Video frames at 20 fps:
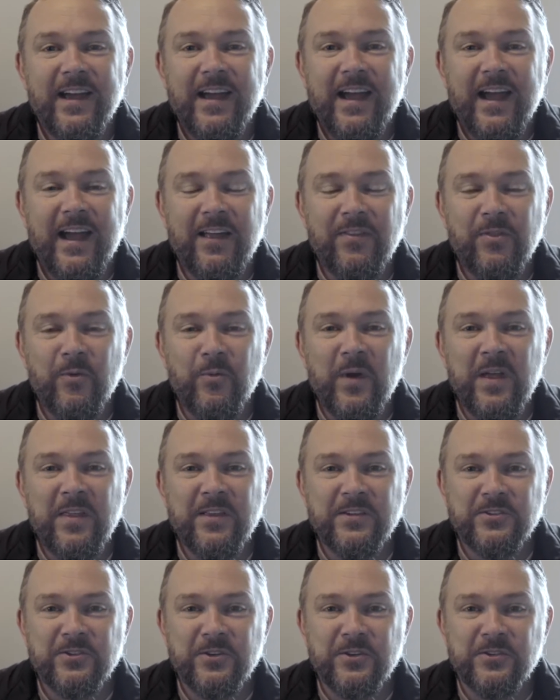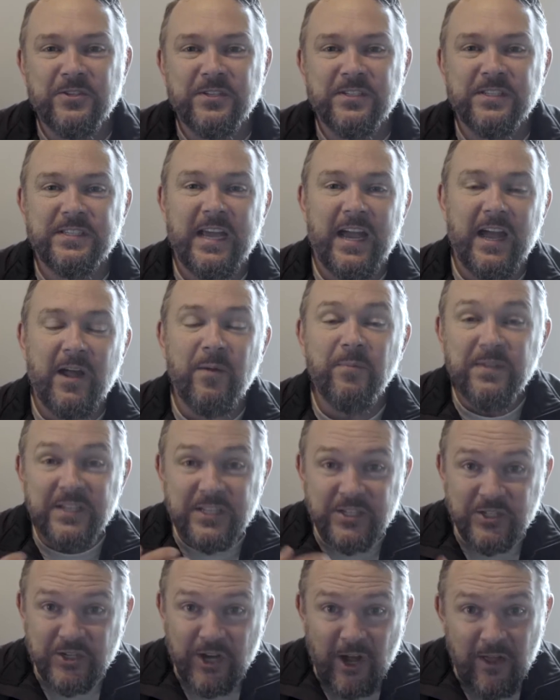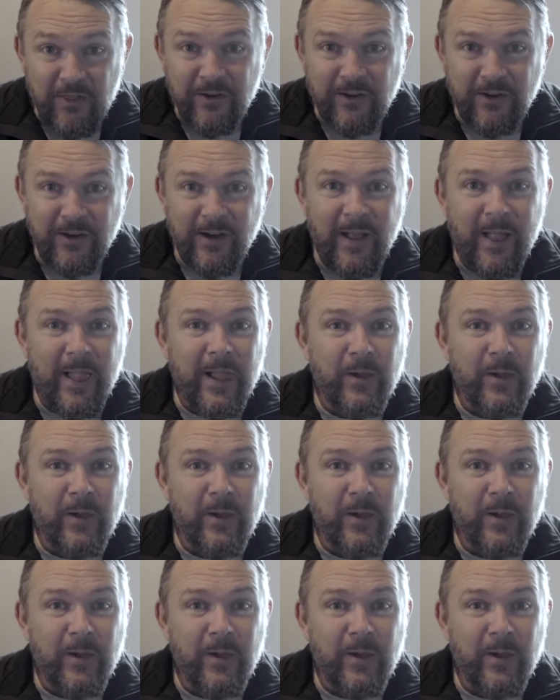at the way this church has helped each other